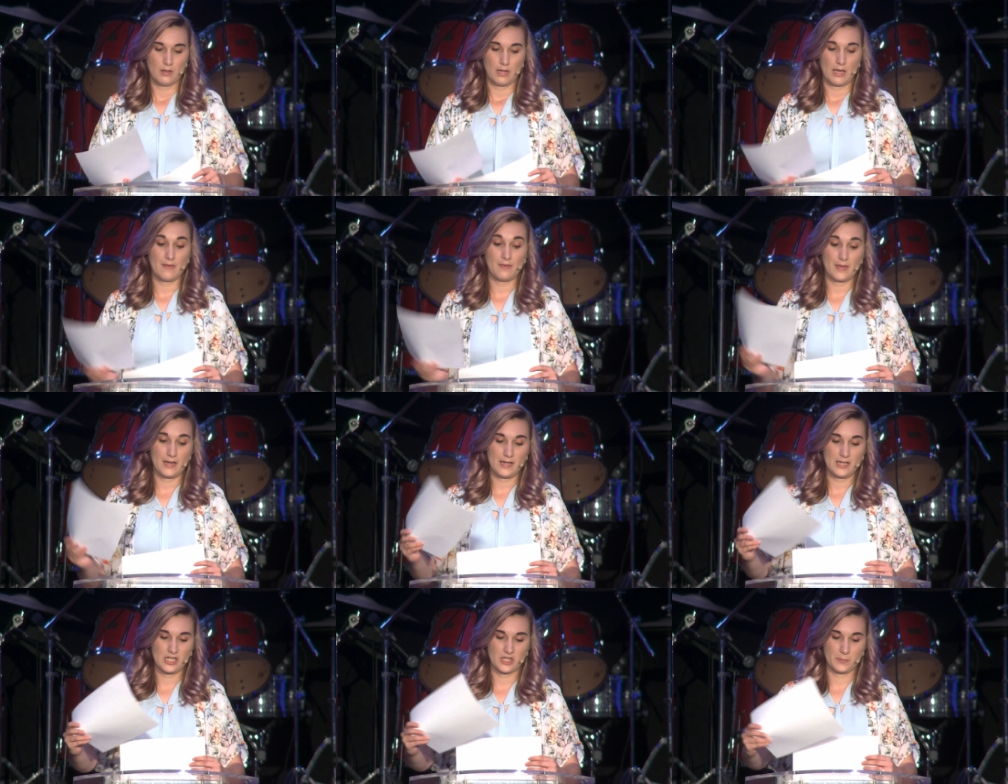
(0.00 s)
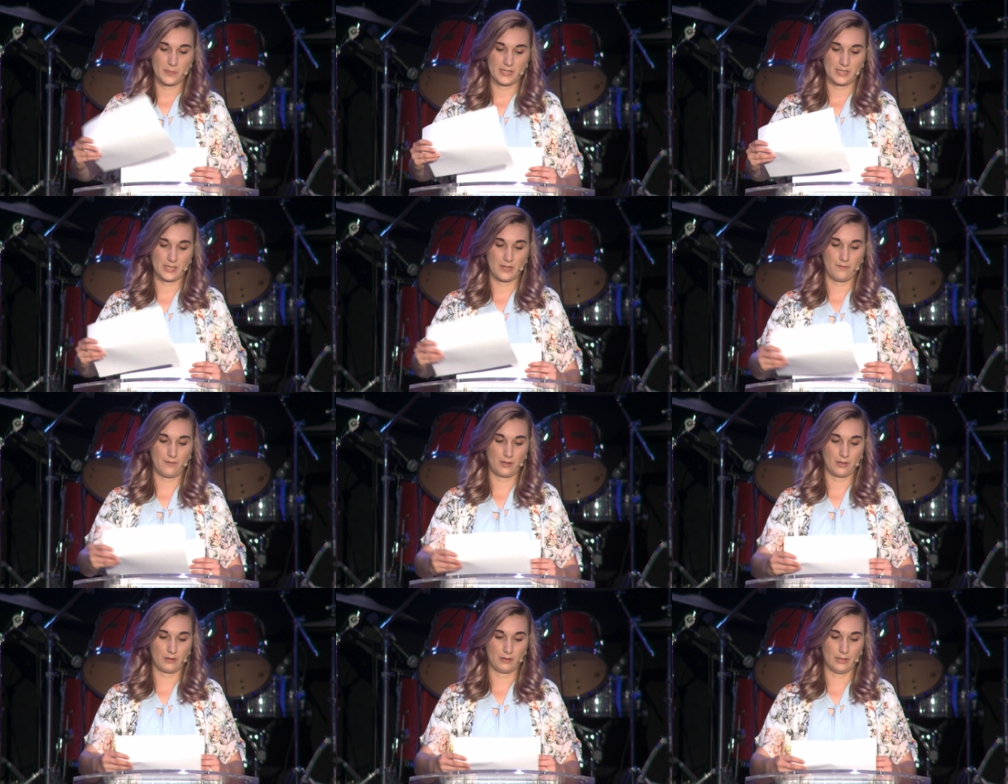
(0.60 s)
And ladies
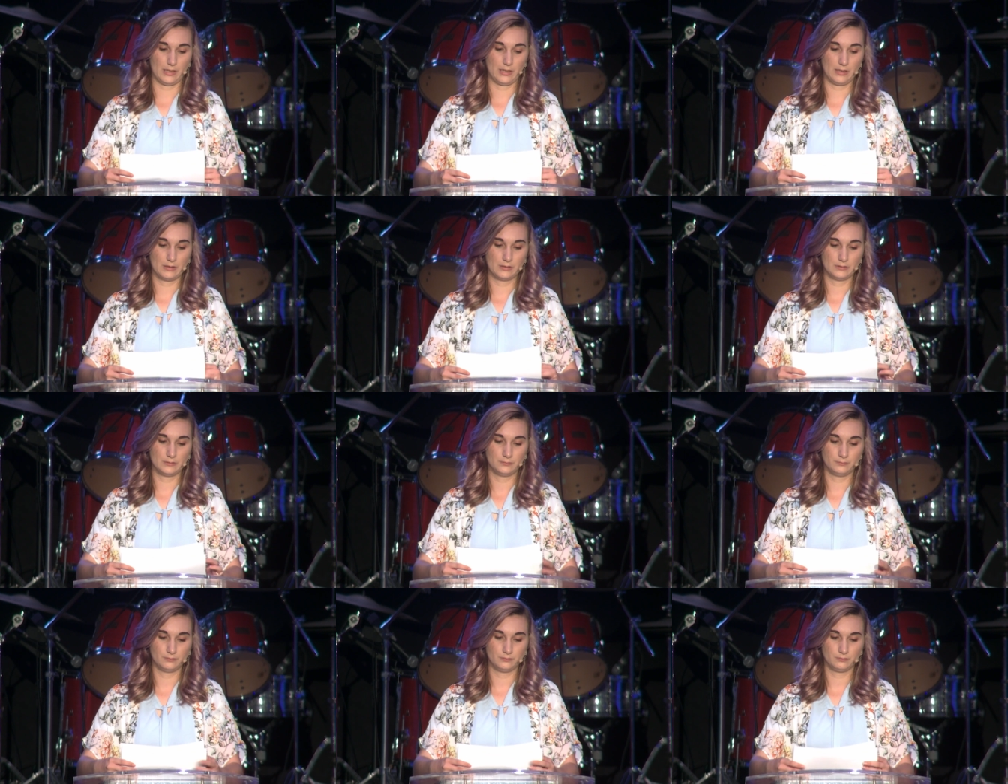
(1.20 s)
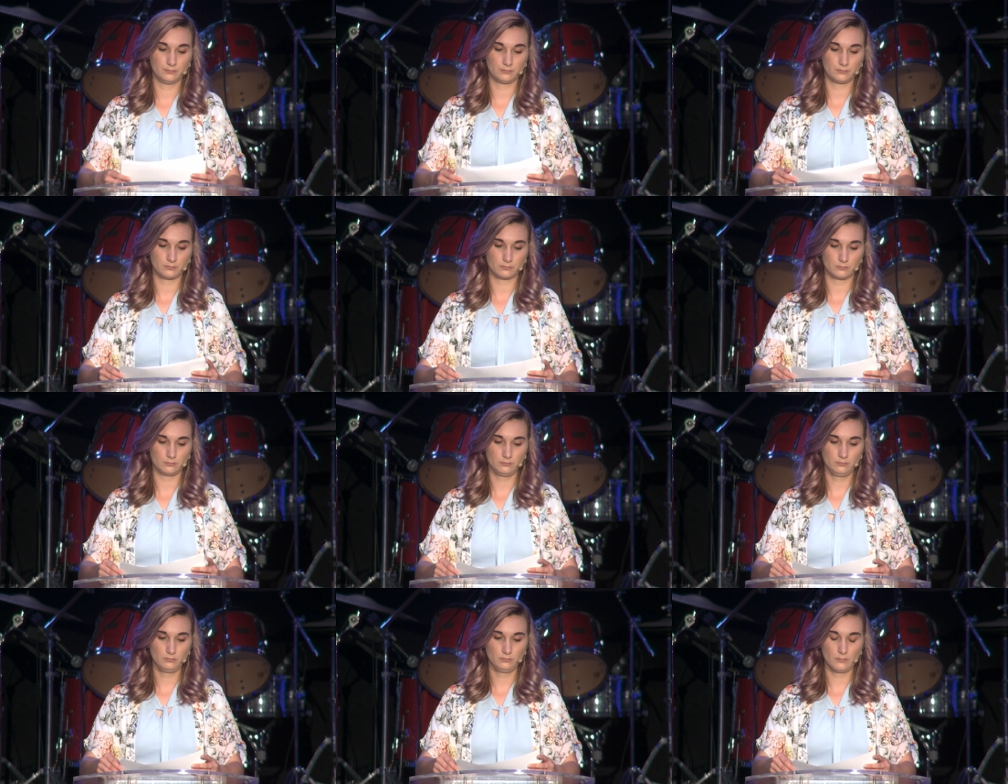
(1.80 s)
specifically,
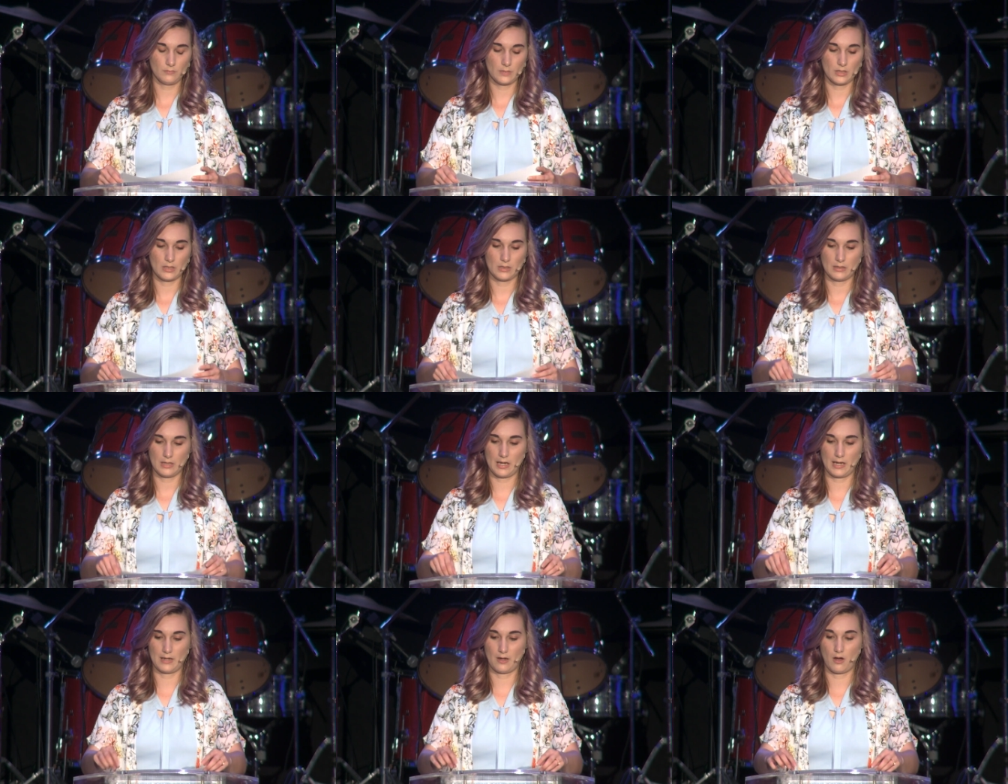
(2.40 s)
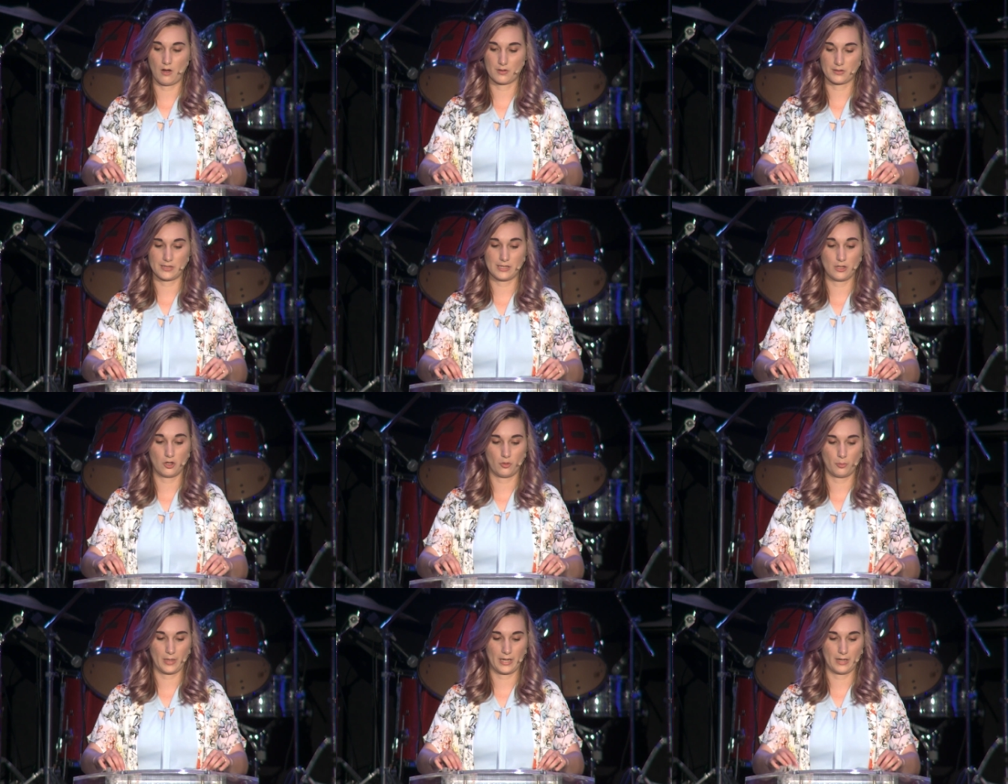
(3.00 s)
and all
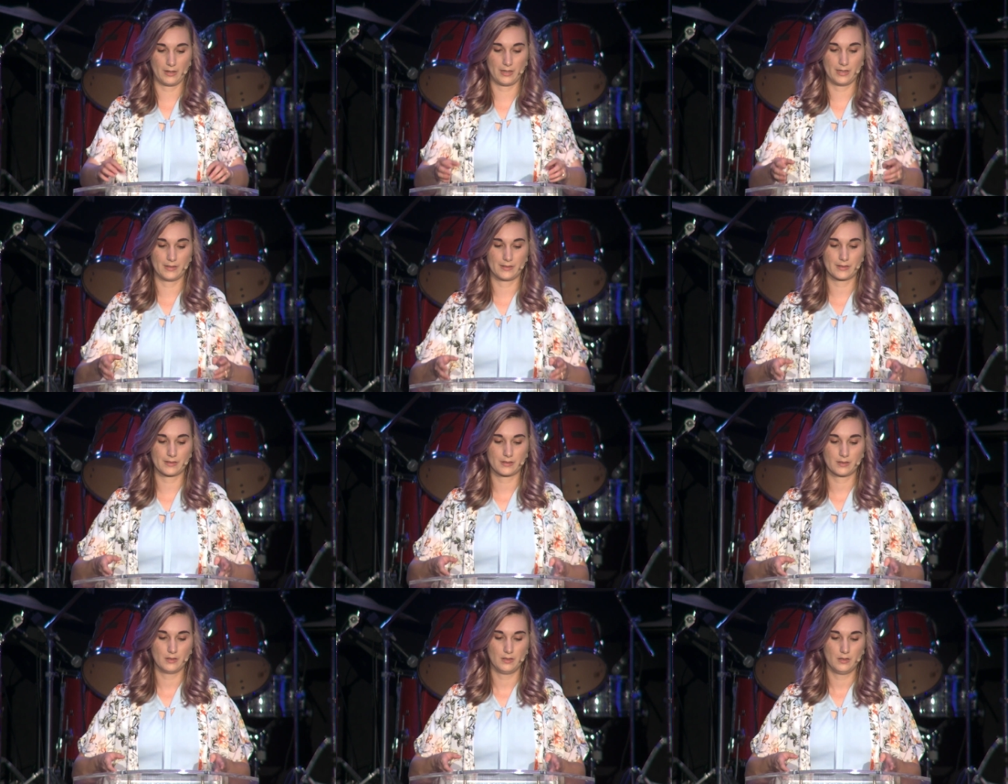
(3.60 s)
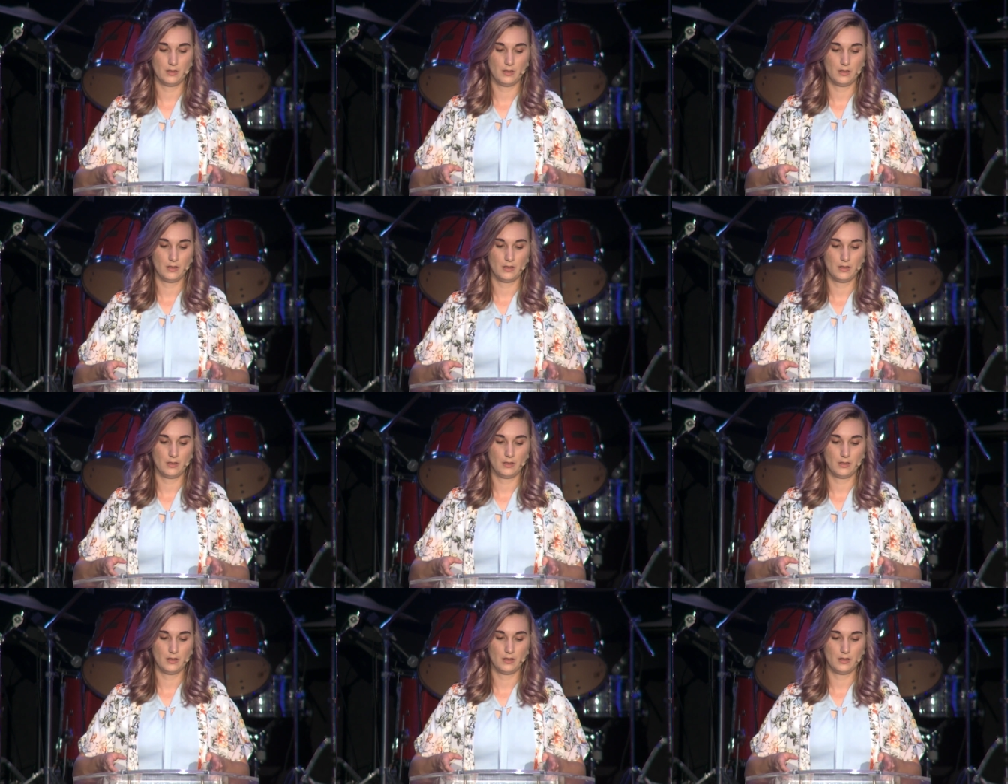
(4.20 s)
single parents,